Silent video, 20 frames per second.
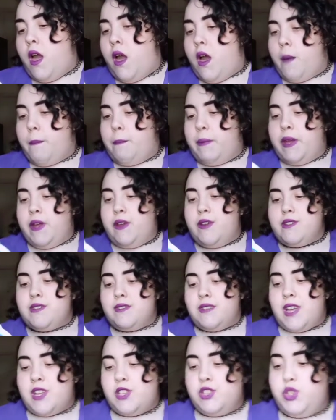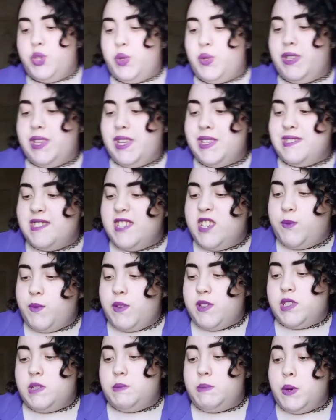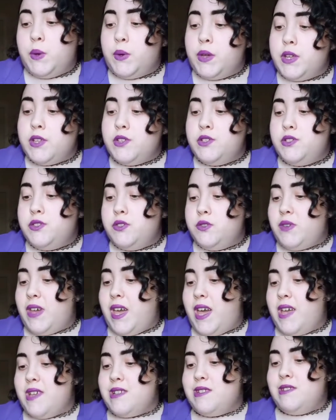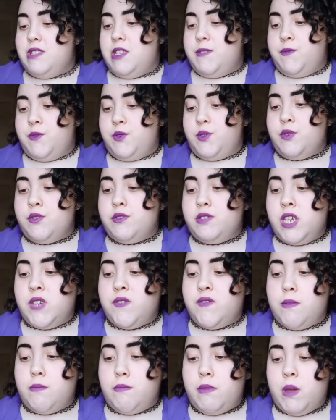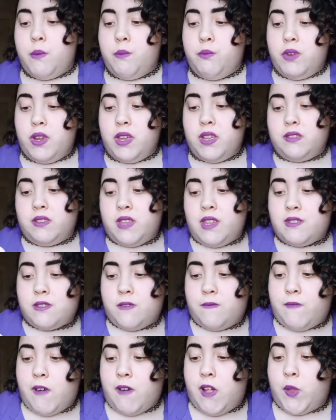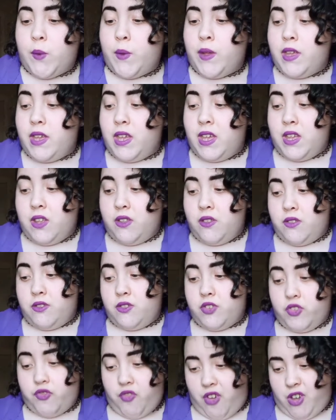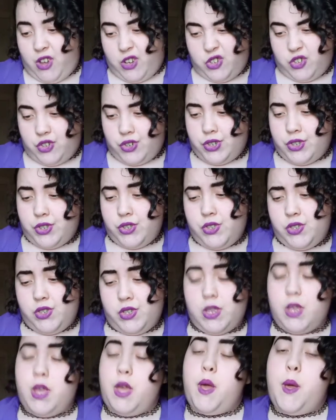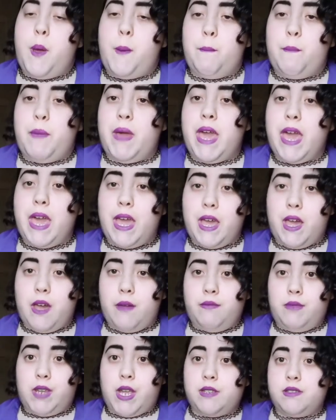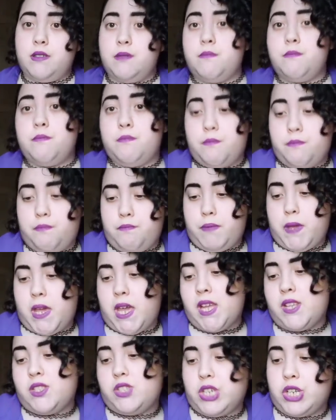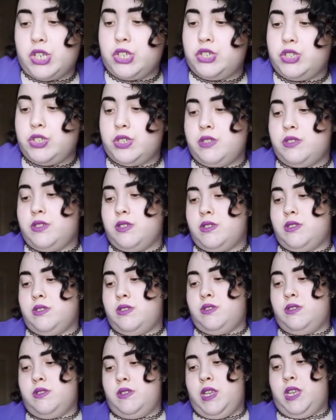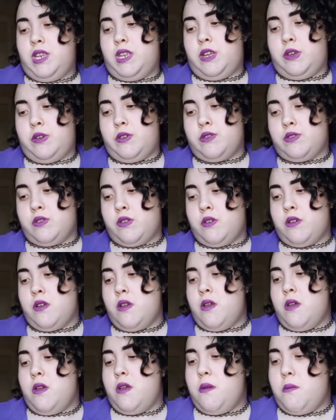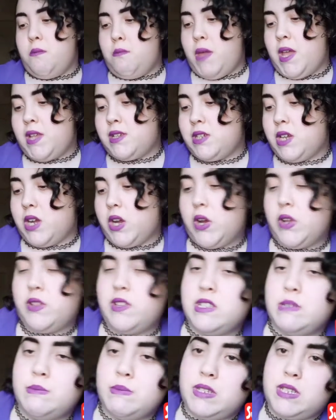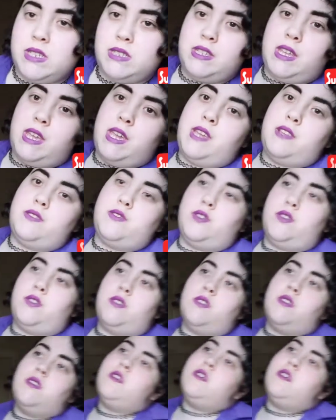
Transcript: Appears not to listen when spoken to, has difficulty remembering things and following instructions, doesn't pay attention to details, or makes careless mistakes, or